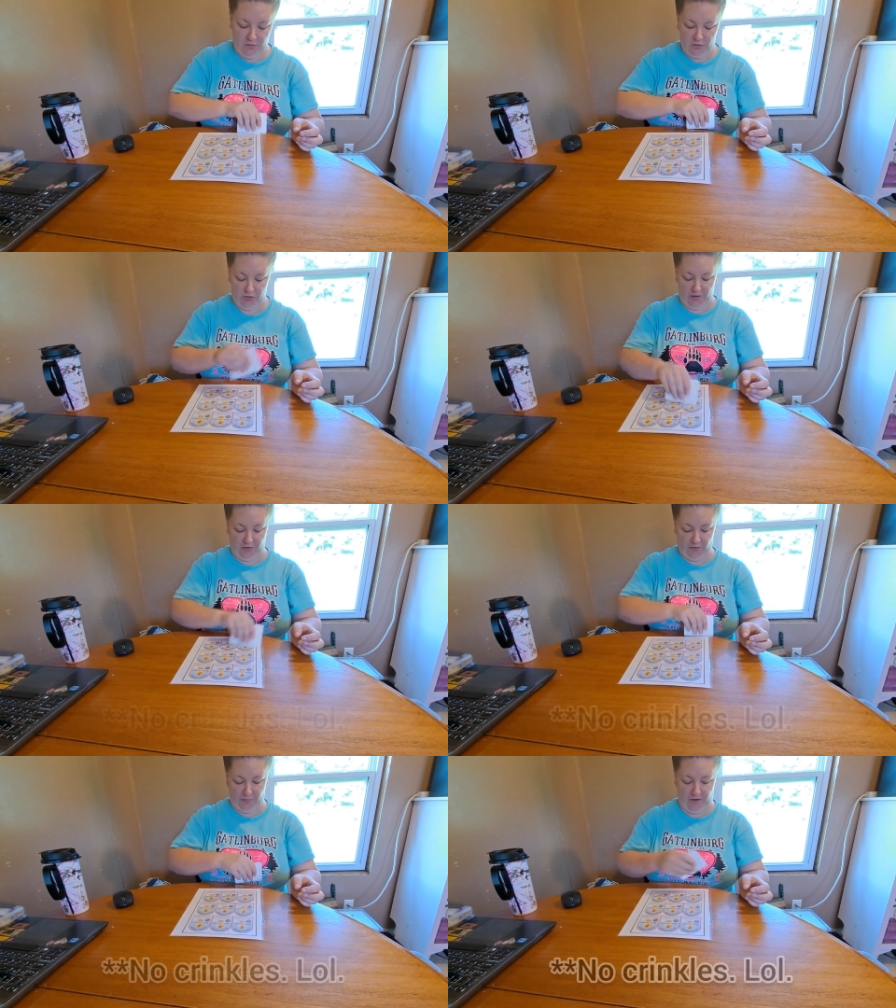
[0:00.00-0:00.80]

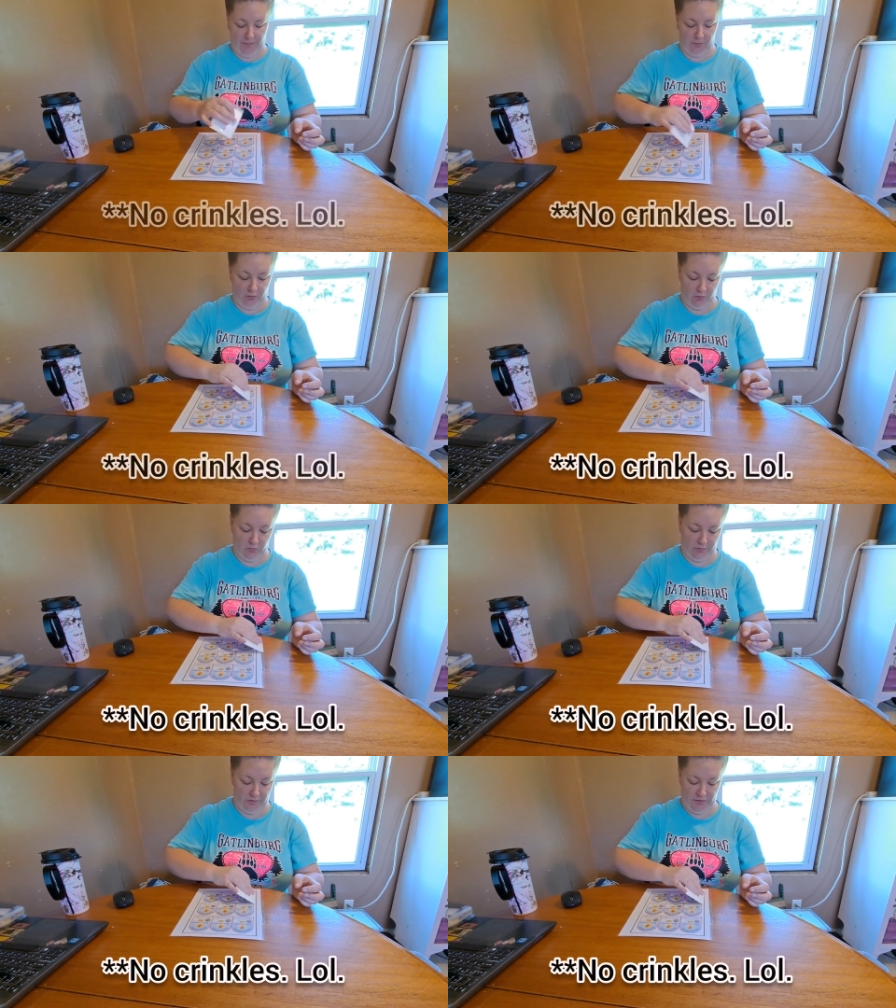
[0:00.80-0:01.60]
transfer paper
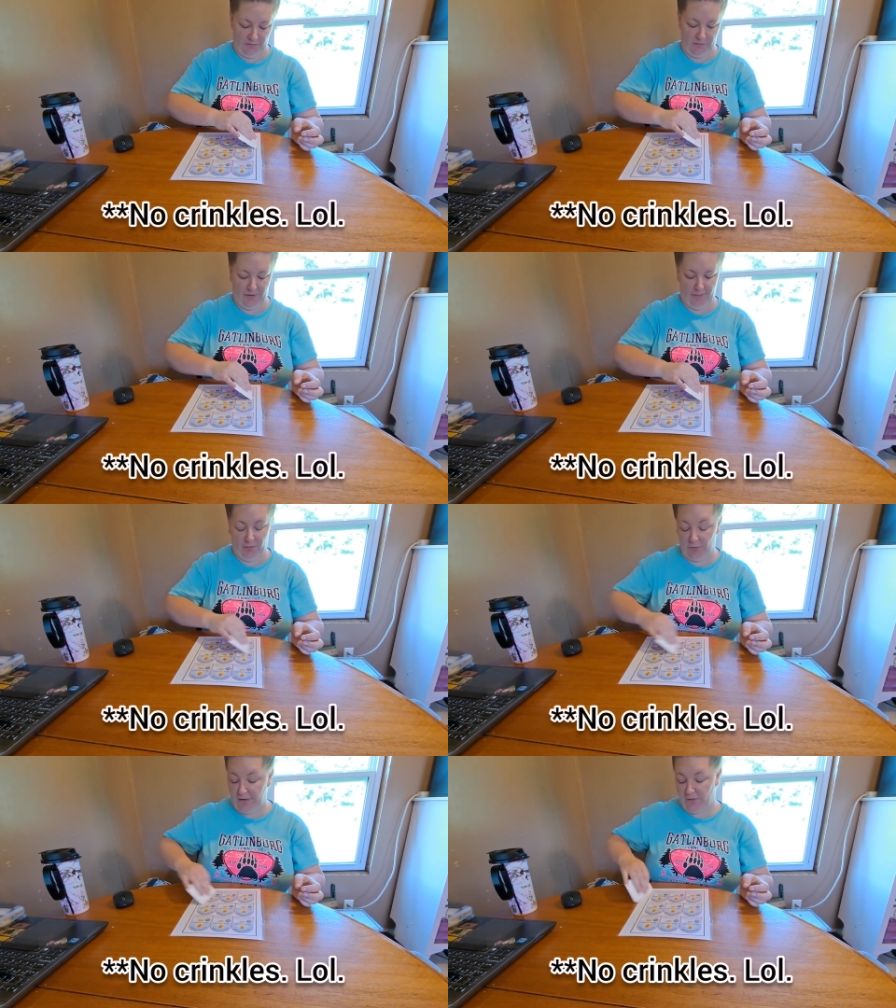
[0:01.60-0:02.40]
or the laminate paper,
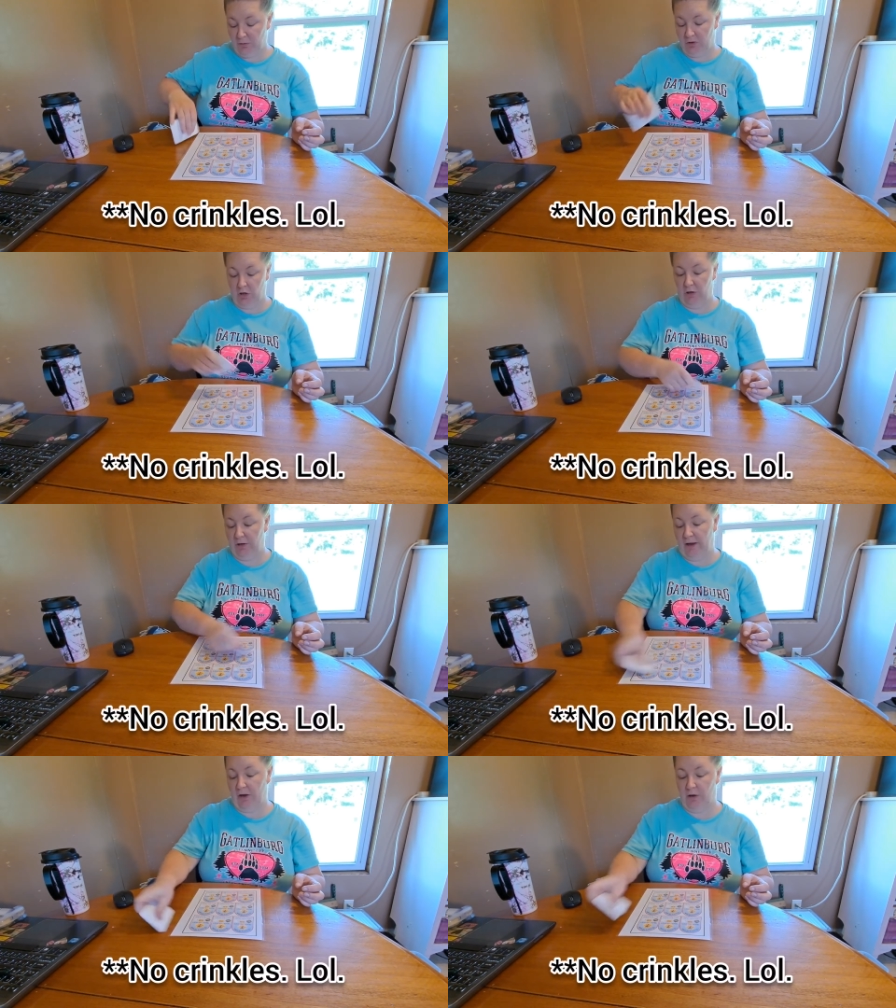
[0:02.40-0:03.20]
whatever you want to call it.
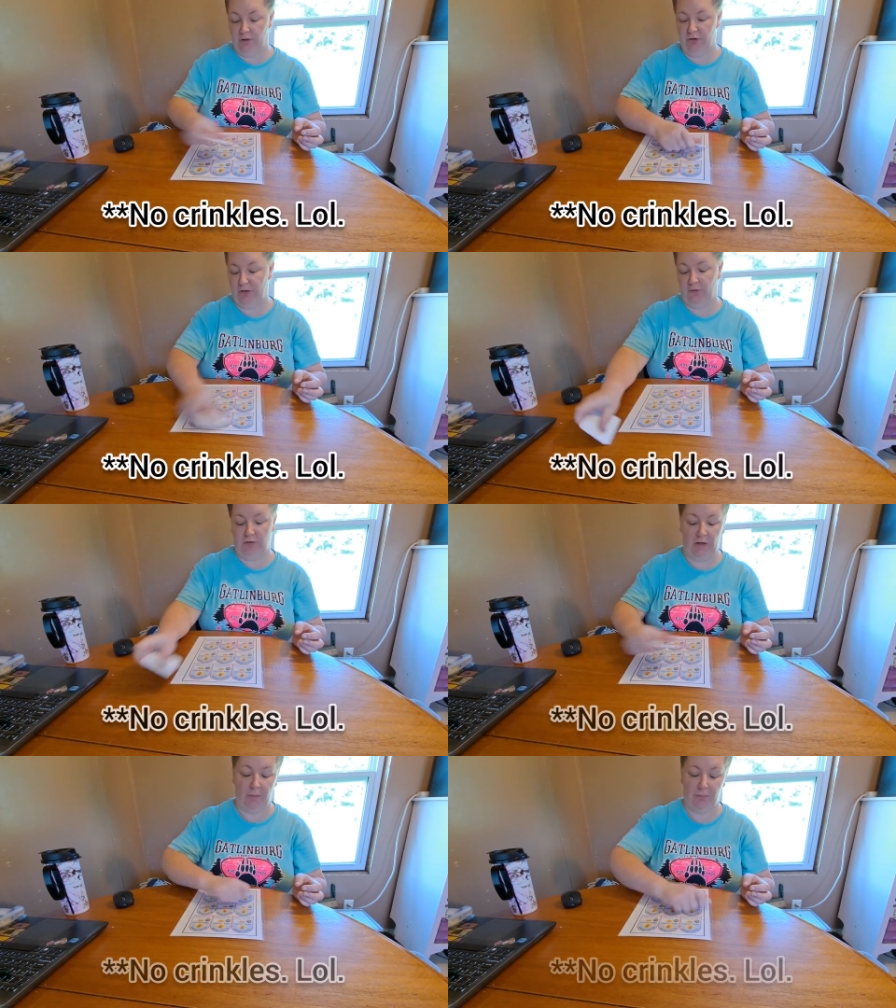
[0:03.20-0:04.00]
I call it transfer
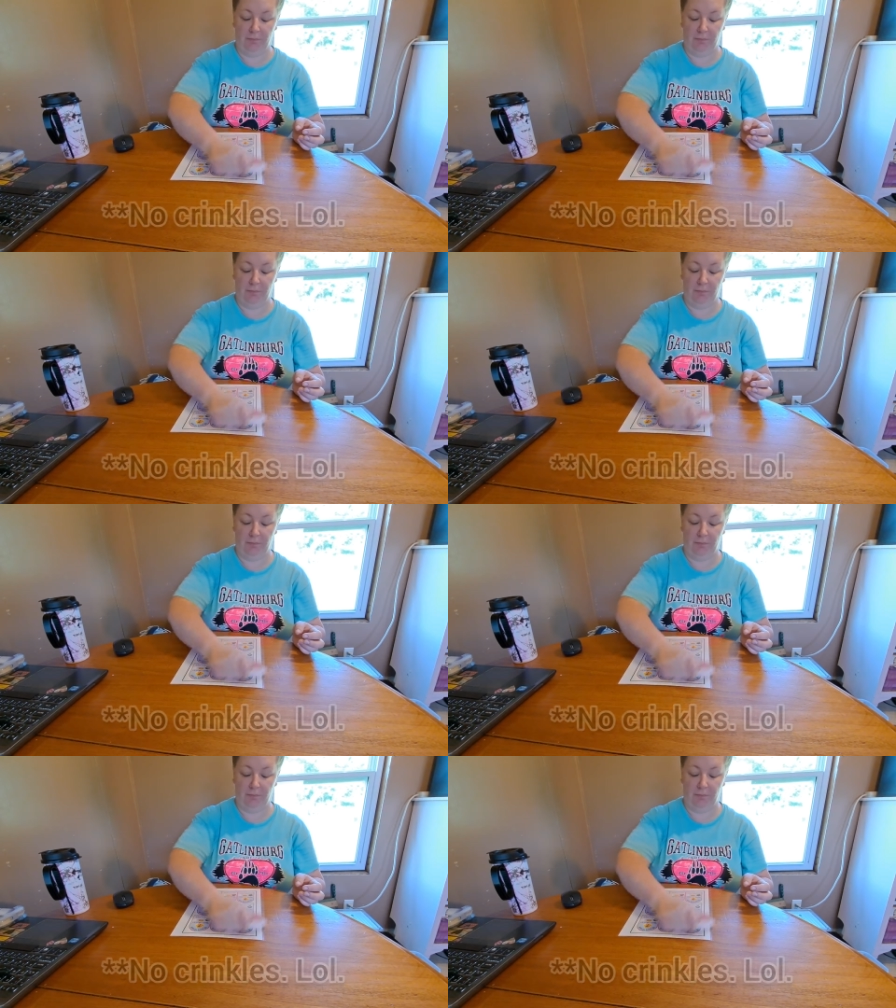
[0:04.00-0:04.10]
tape.